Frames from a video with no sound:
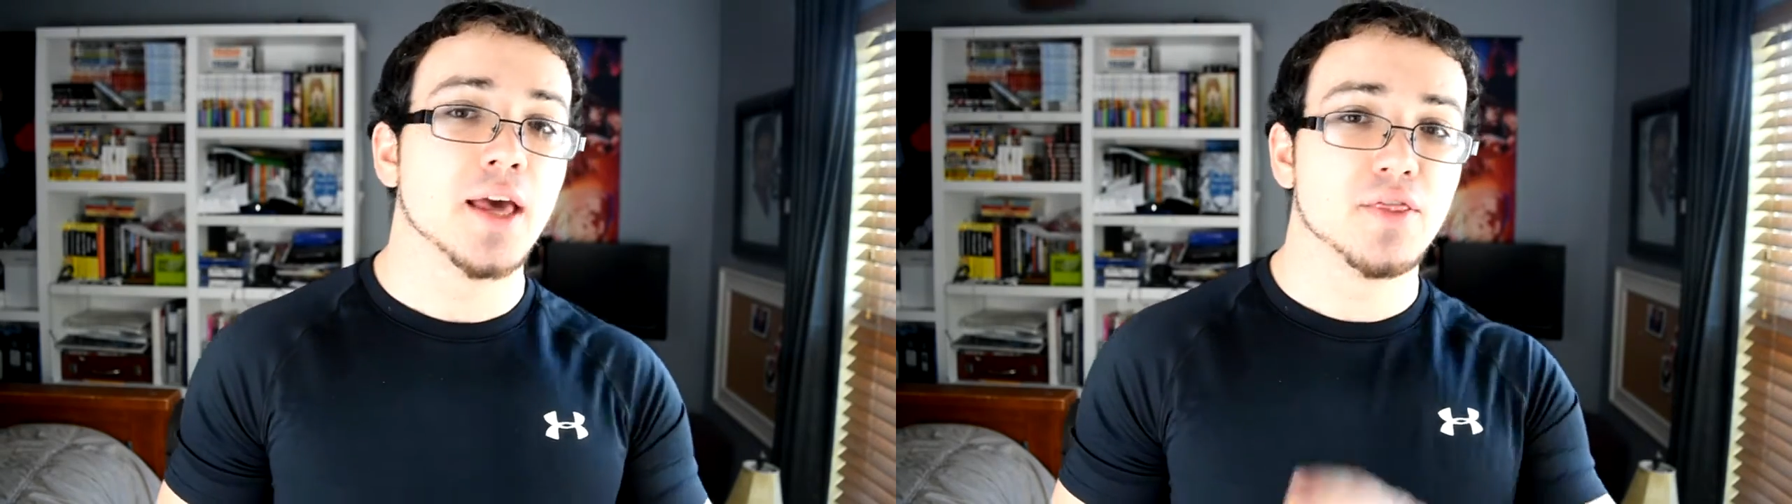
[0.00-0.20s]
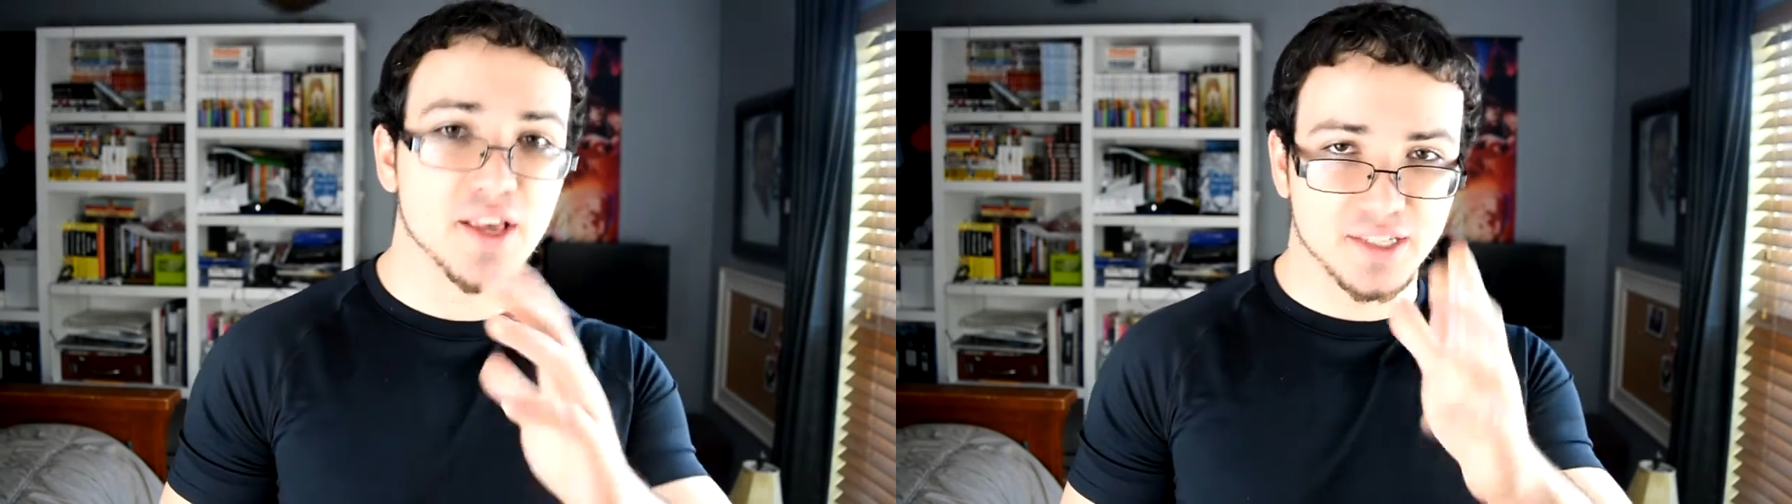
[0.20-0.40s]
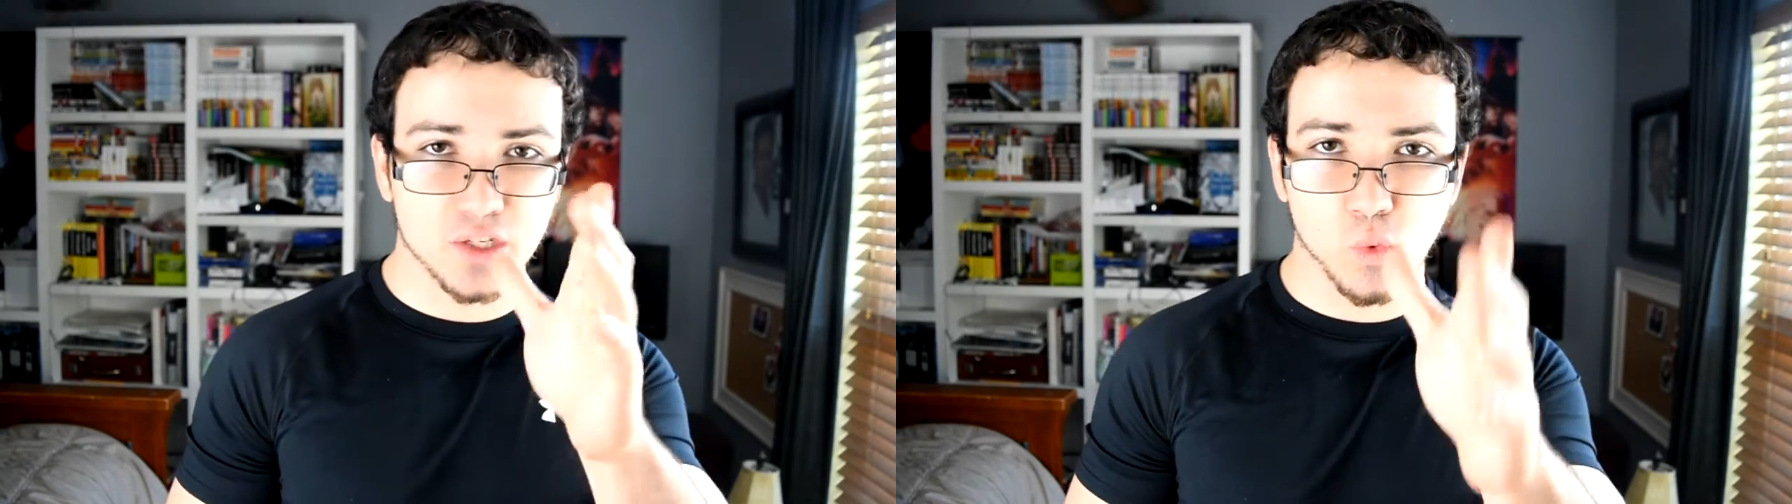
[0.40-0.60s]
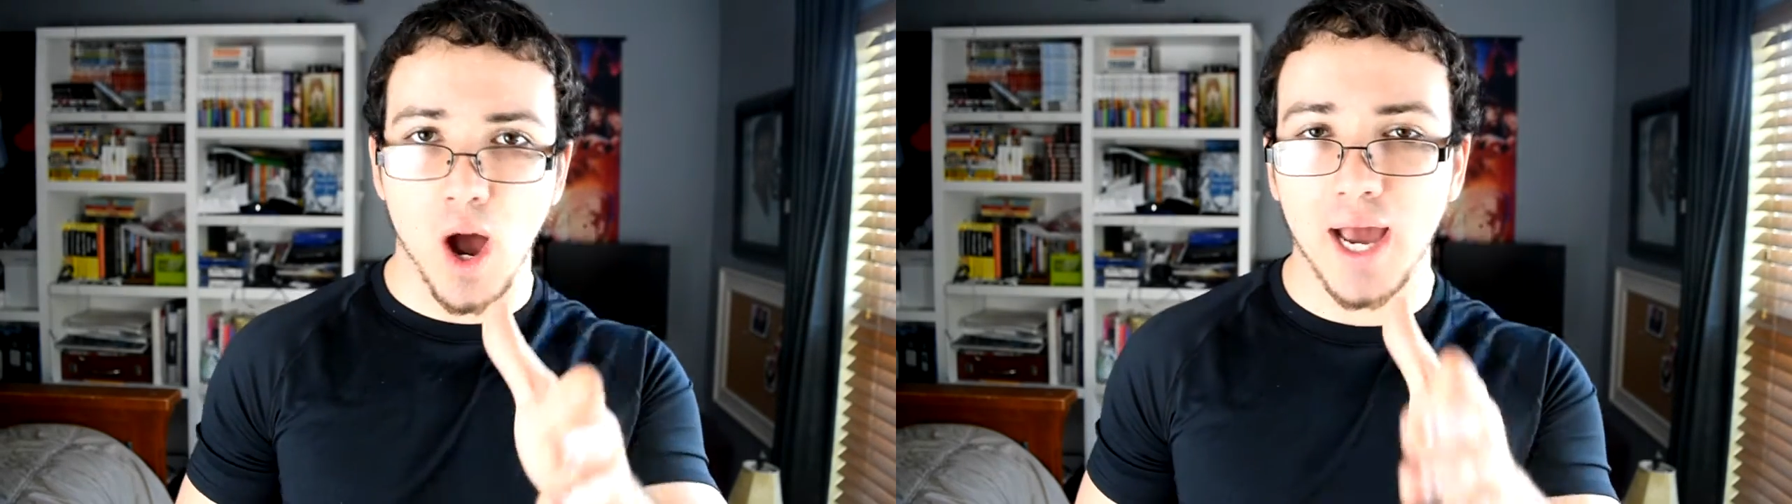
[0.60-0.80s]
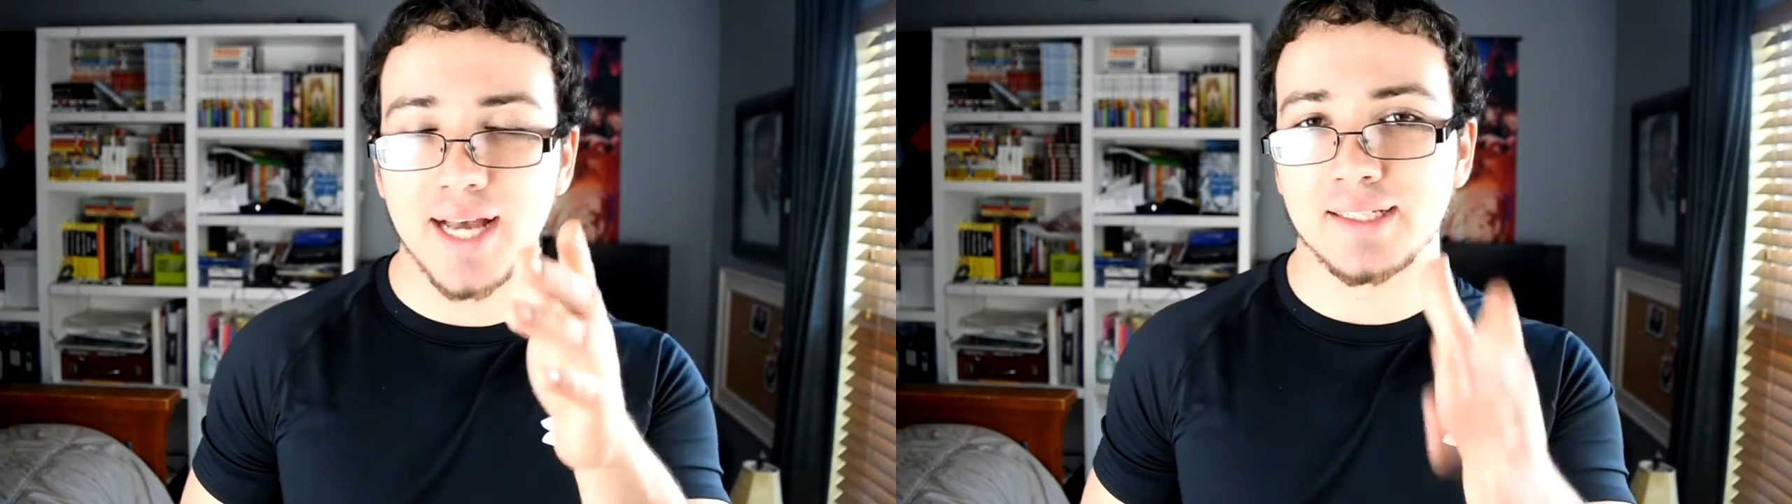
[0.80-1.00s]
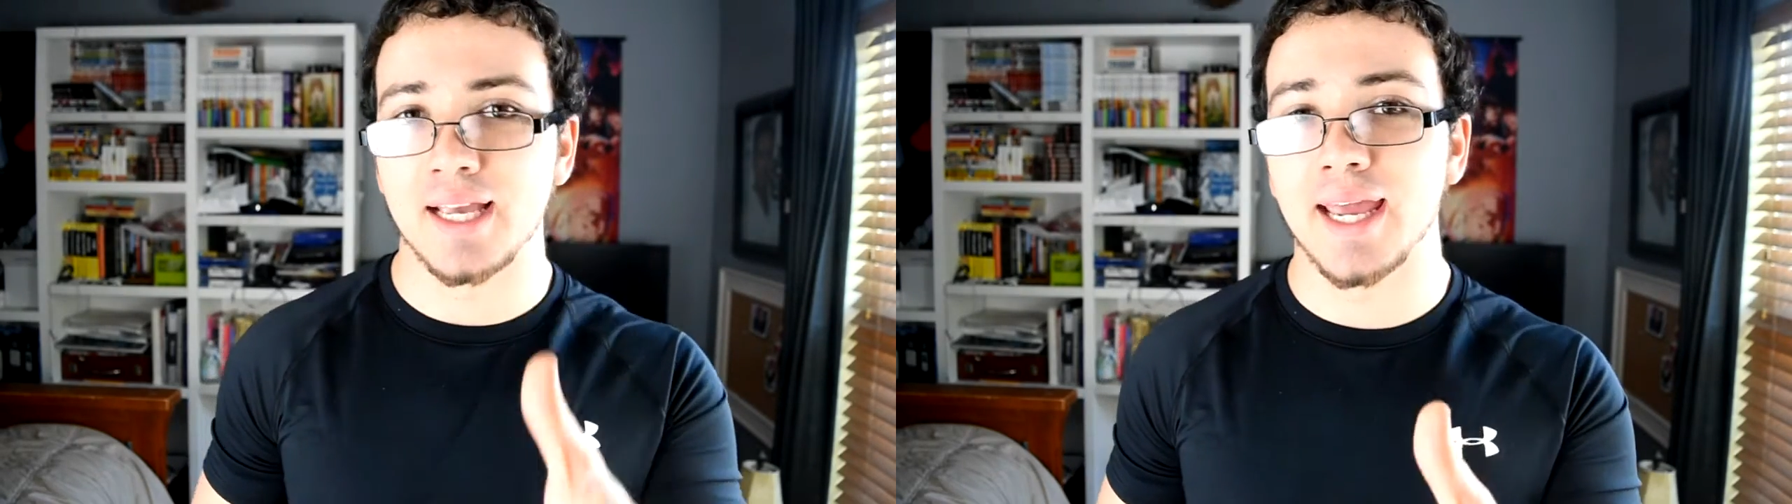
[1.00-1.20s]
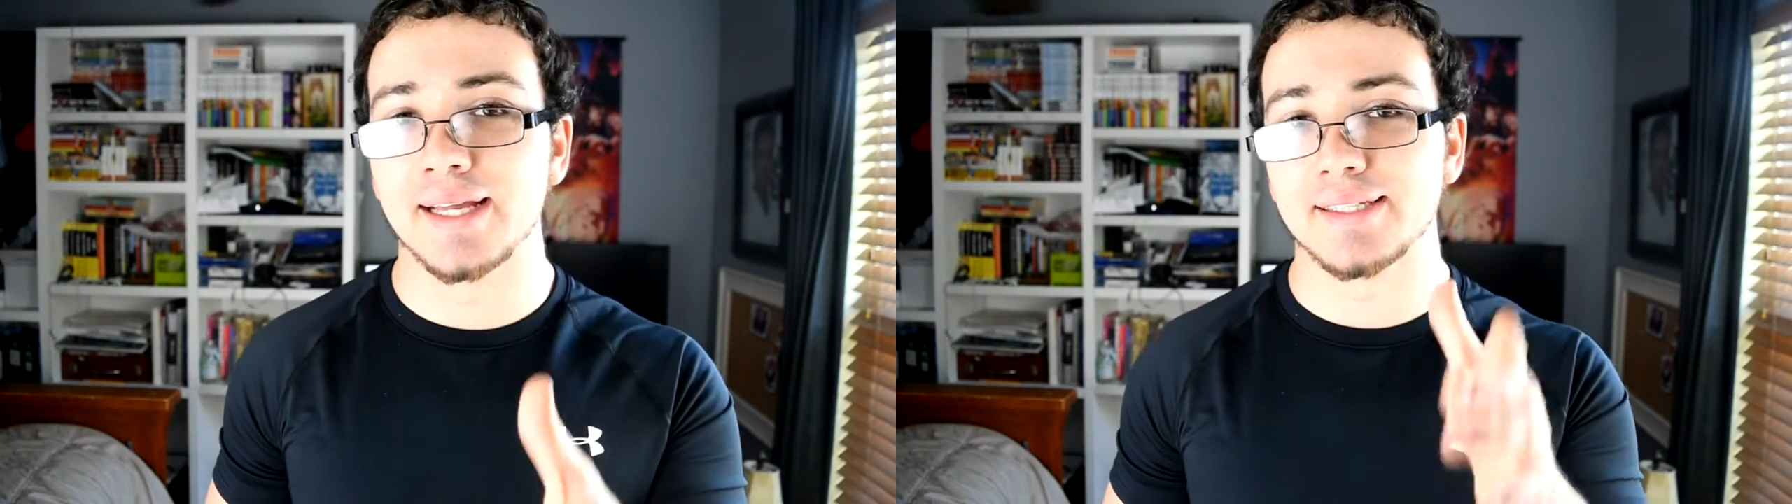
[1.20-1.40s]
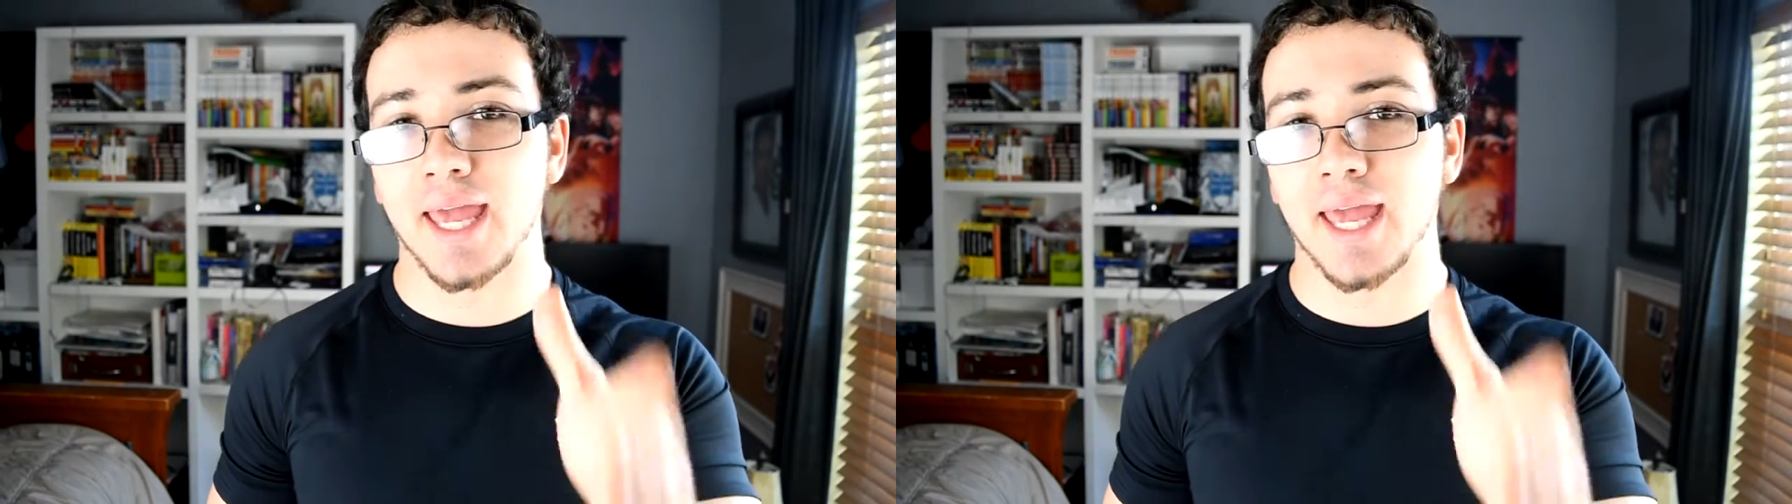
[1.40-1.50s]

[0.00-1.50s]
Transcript: this is why I say it's